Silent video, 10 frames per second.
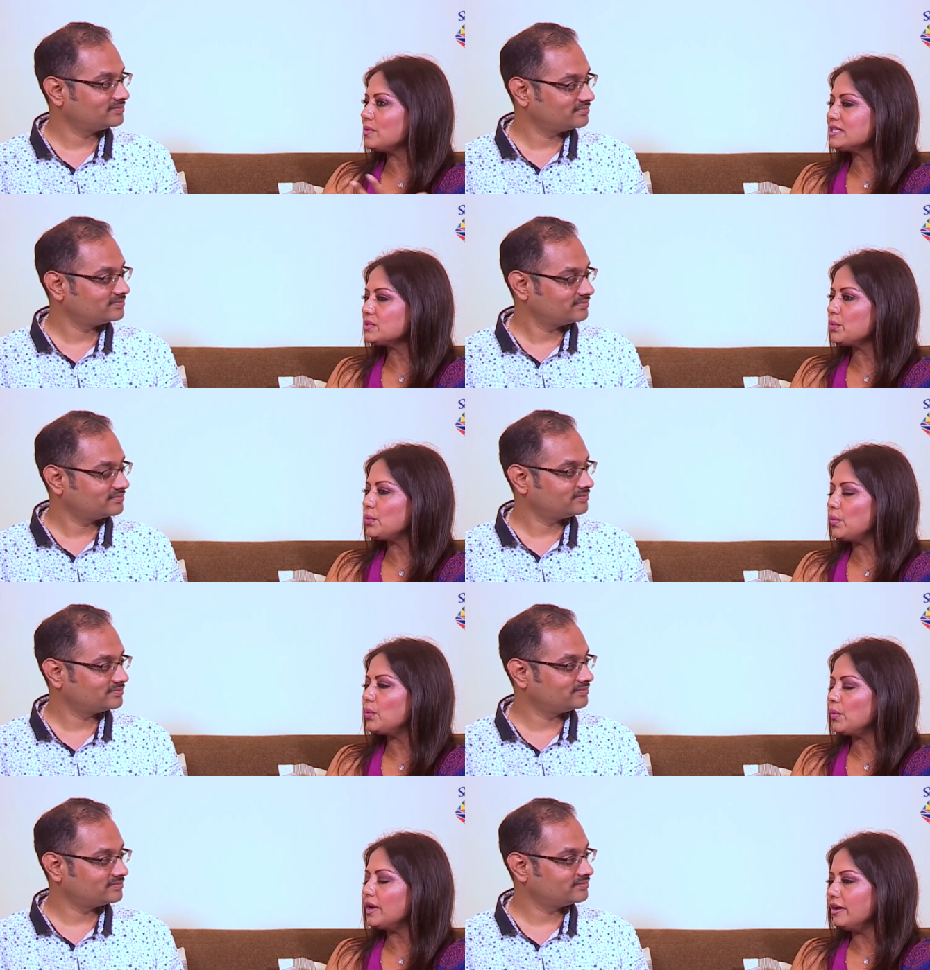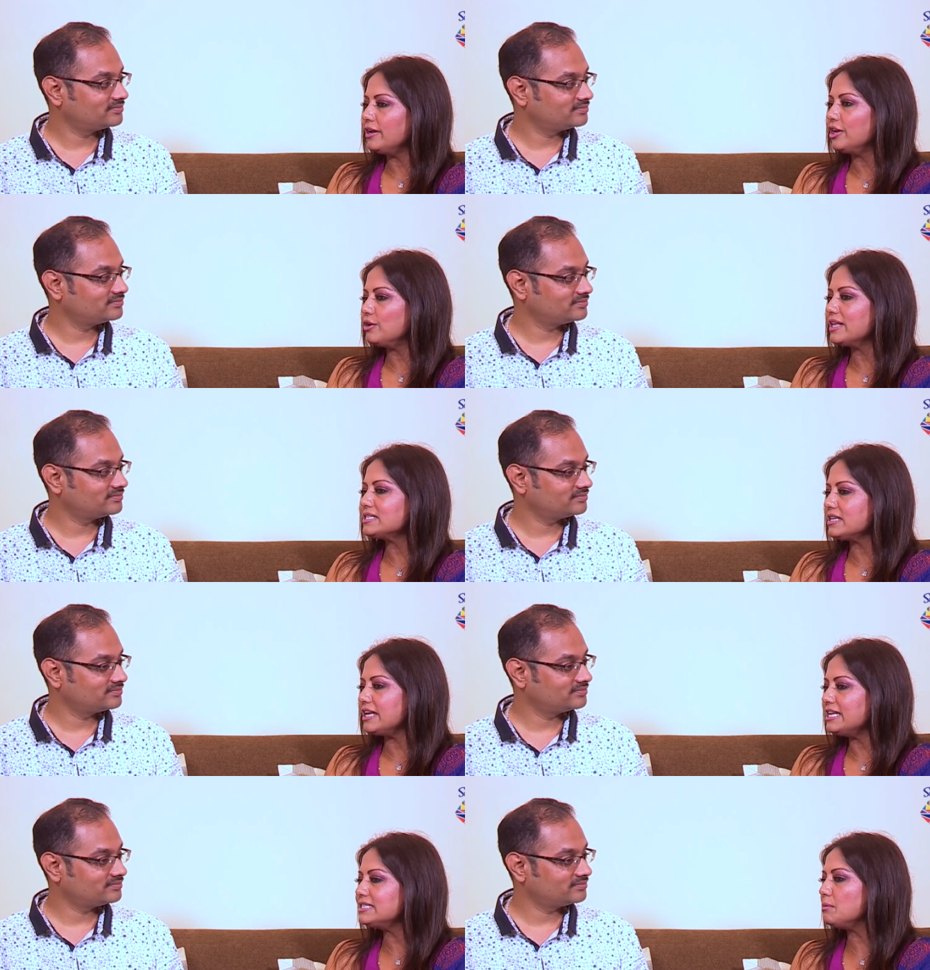Speaker 1: that's, you know, that's an
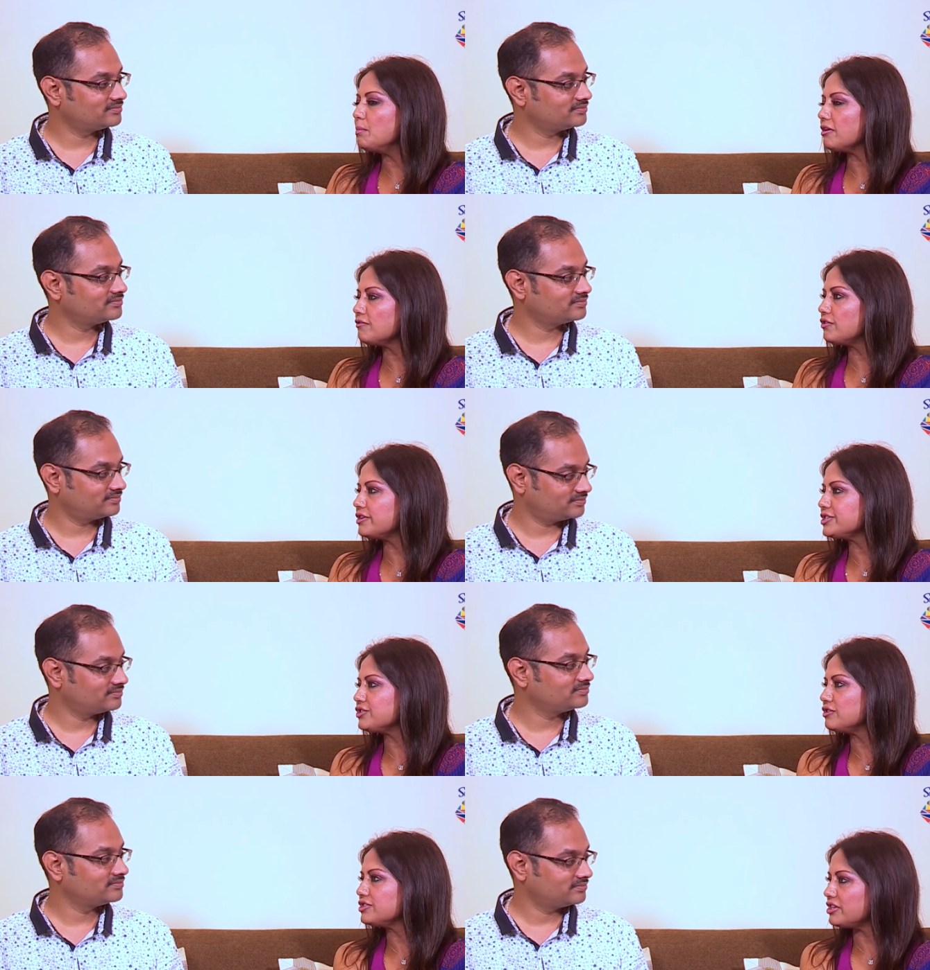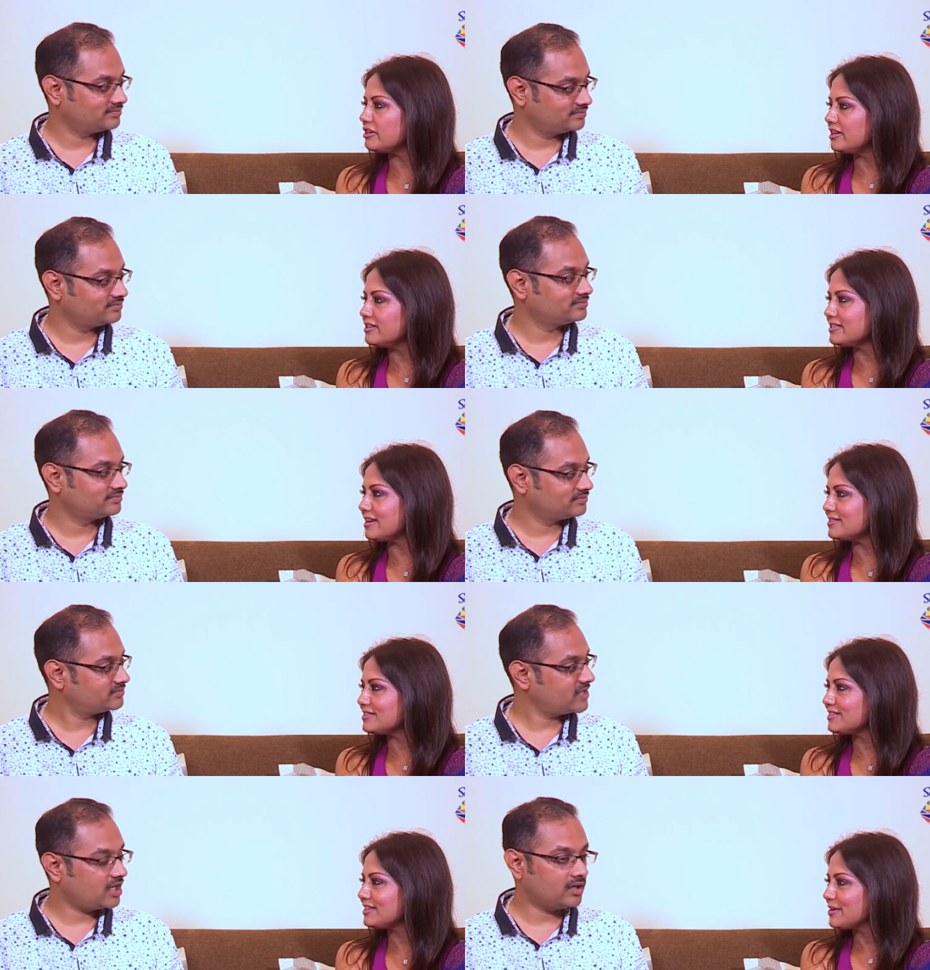easy buck for an astrologer in a
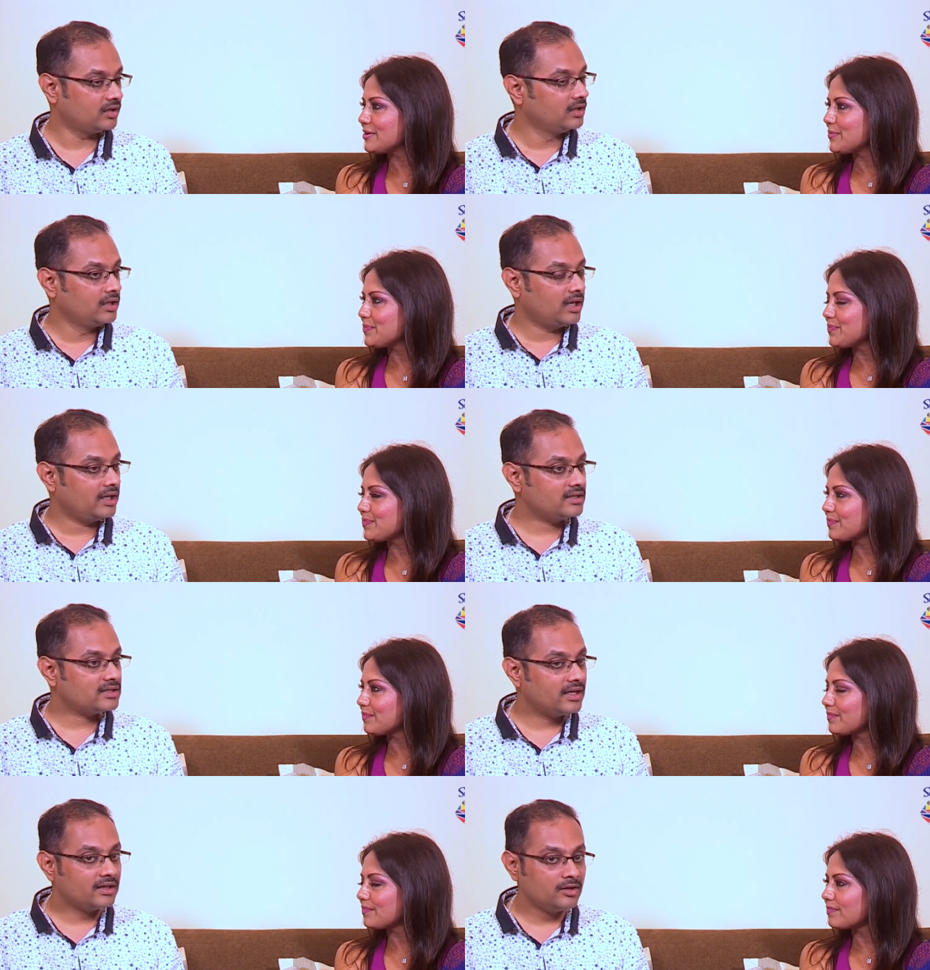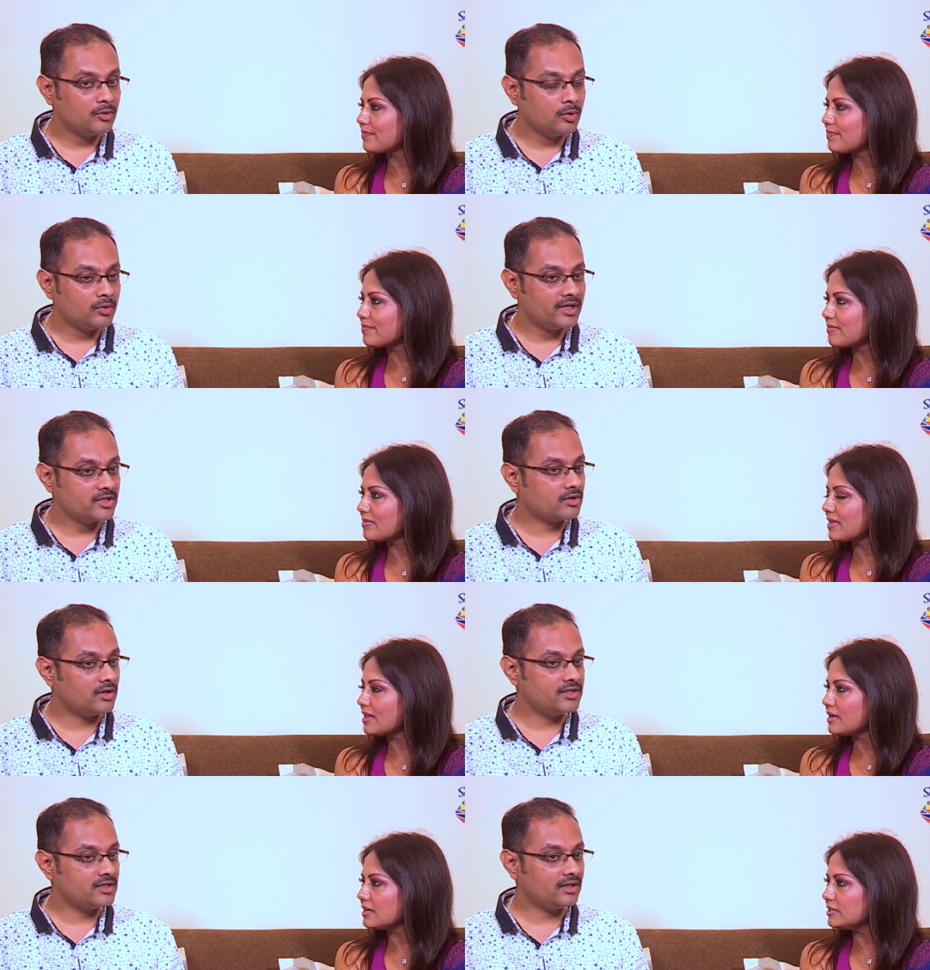sense. Yeah.
Speaker 2: And it's like you go to an
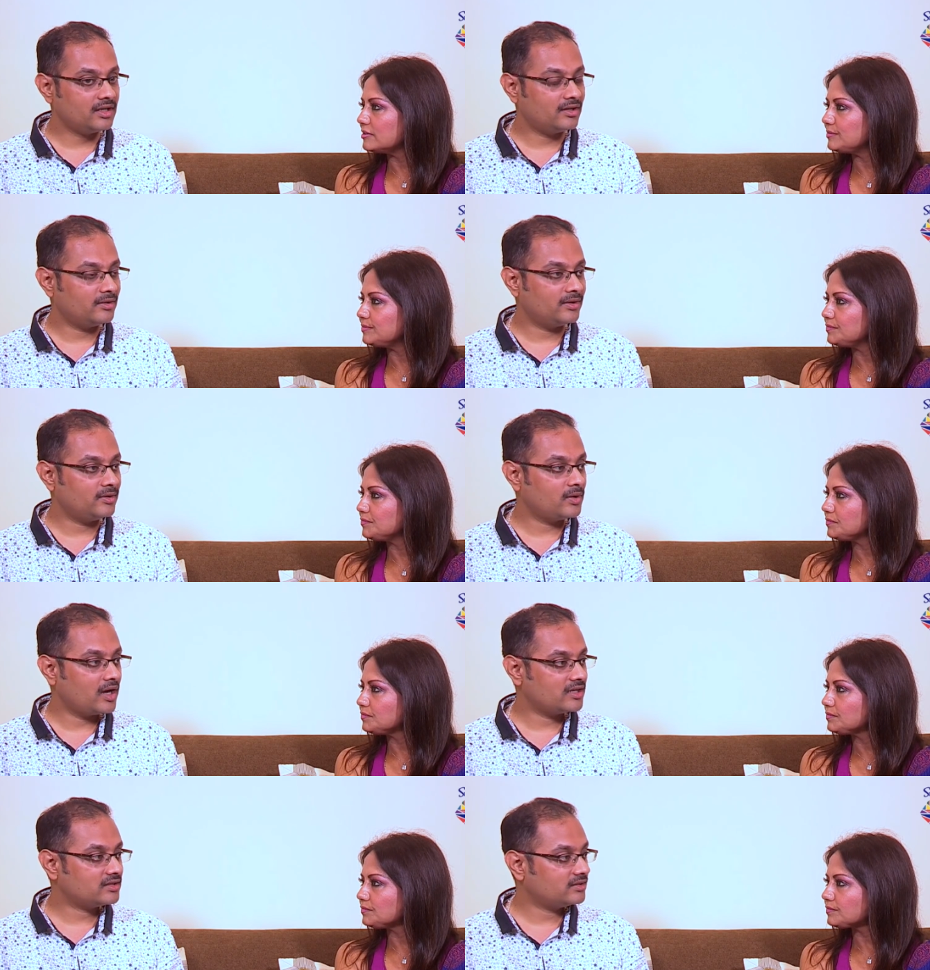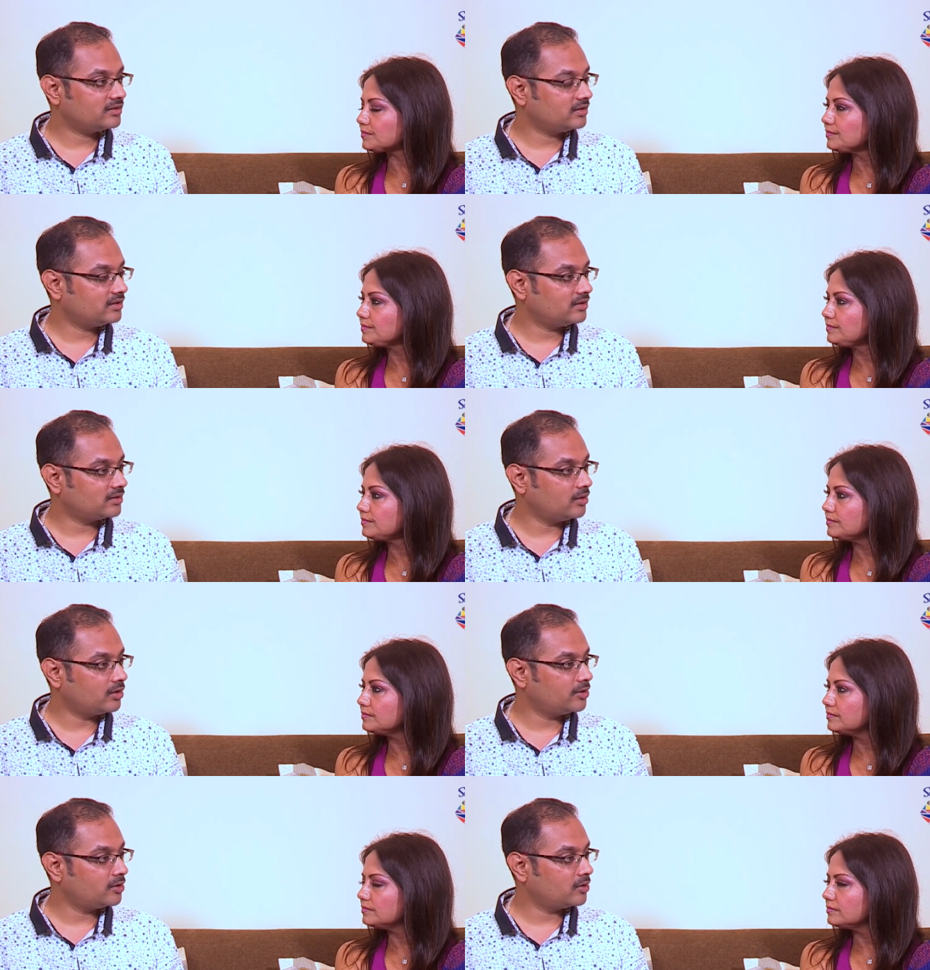astrologer and you ask uh,
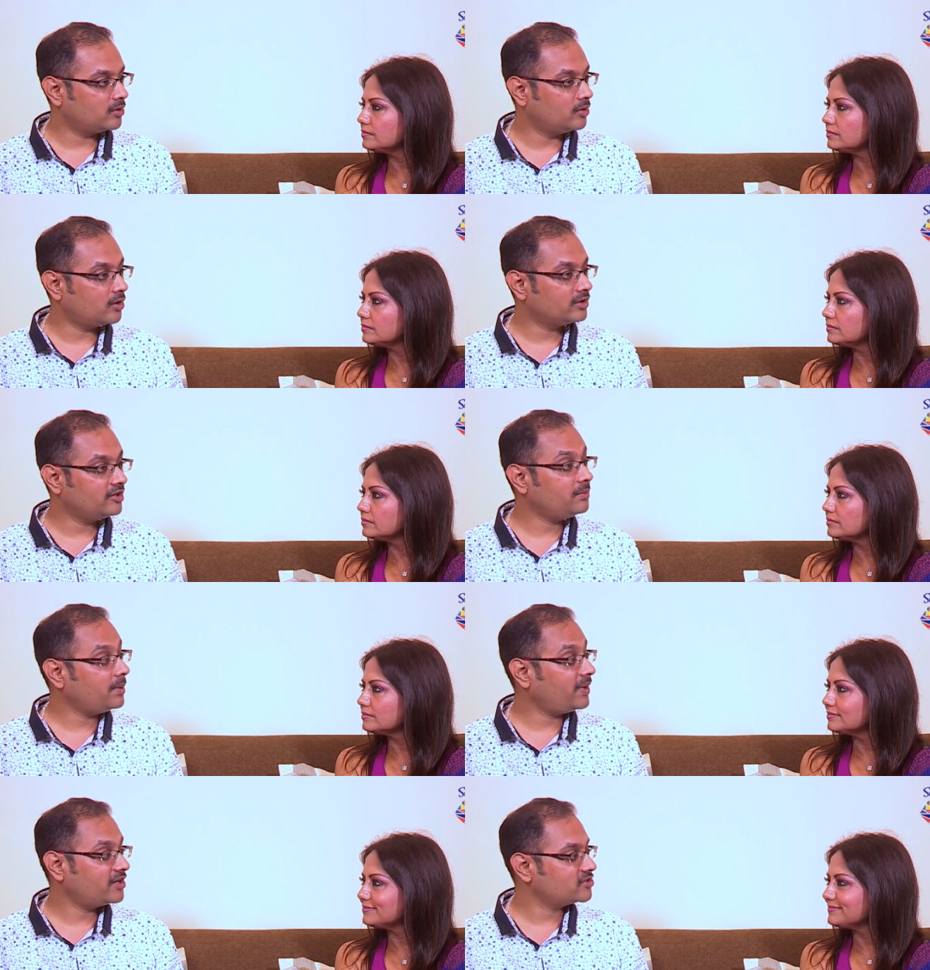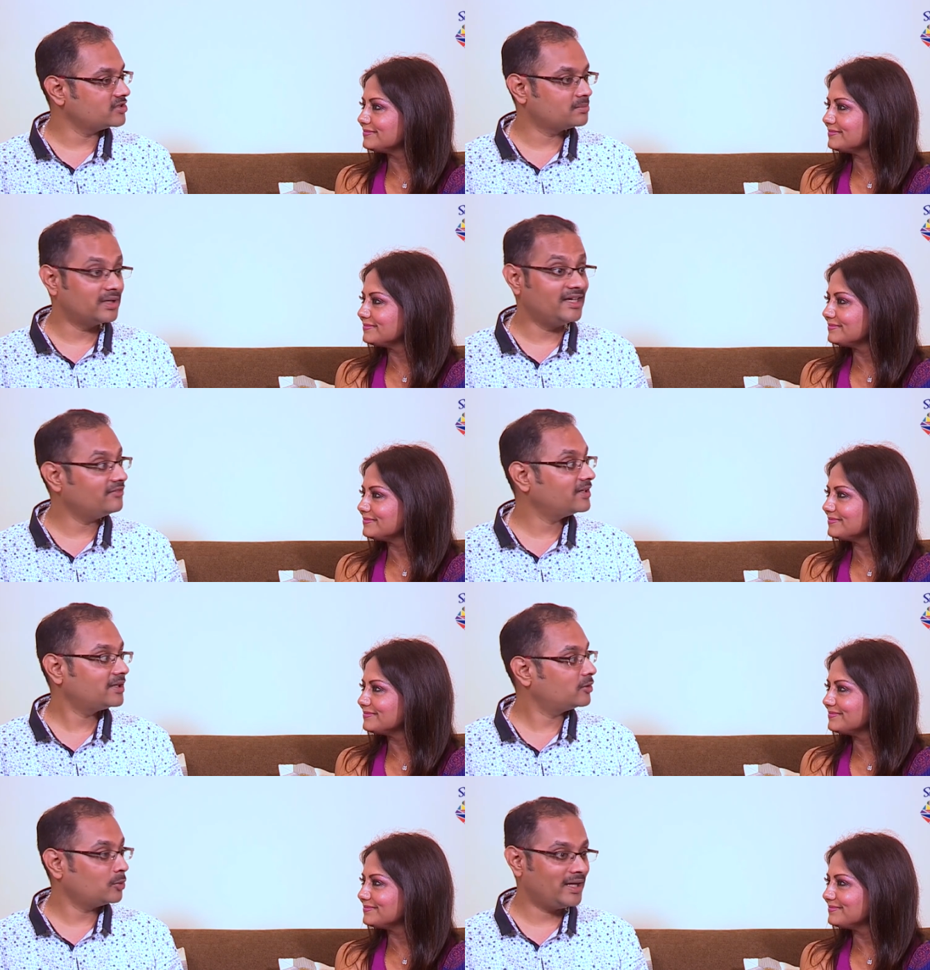God, you know, God, give me patience, but give it
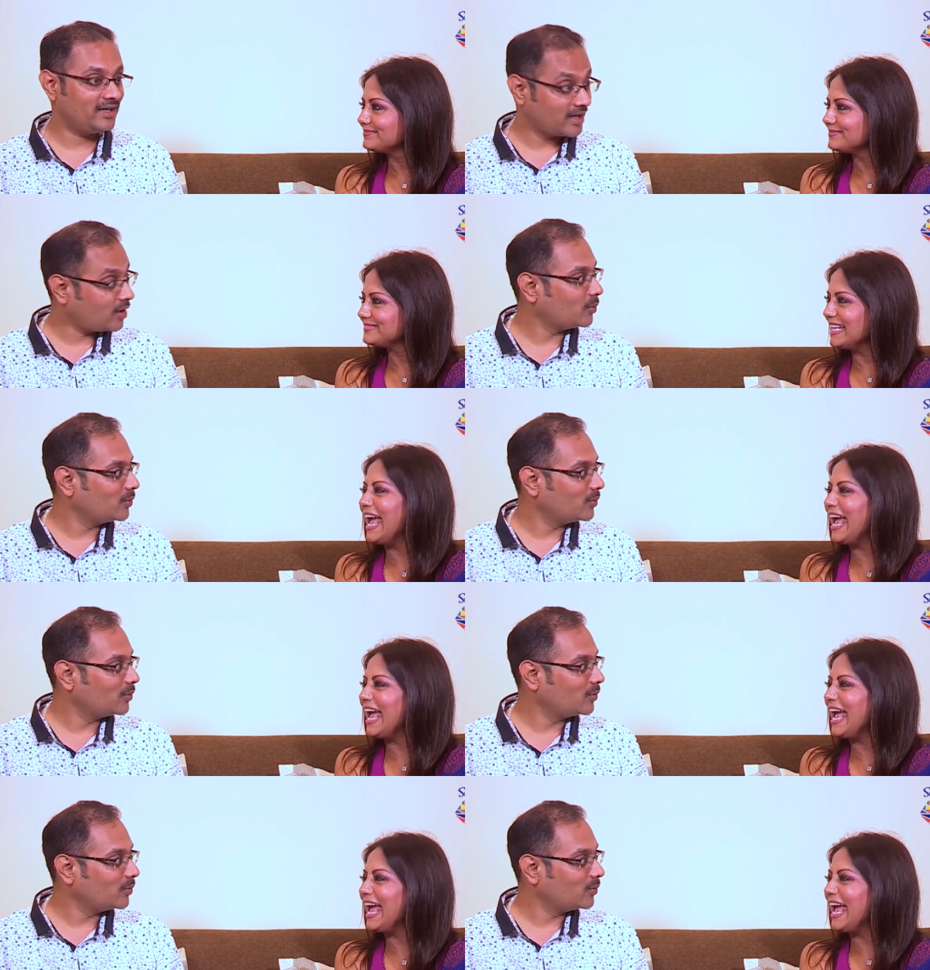to me now.